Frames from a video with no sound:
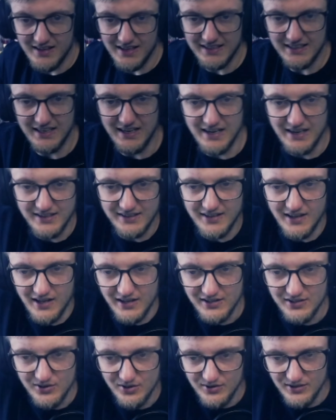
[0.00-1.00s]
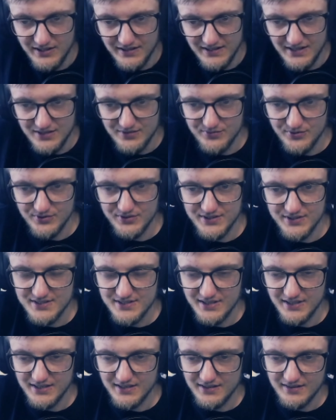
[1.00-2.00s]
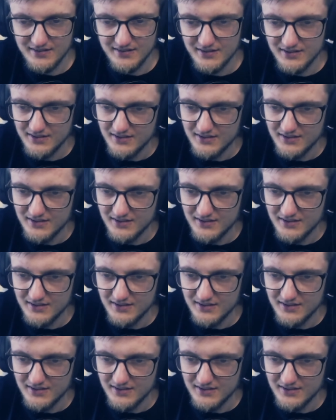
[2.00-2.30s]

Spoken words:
Like, I call a nerf on this card.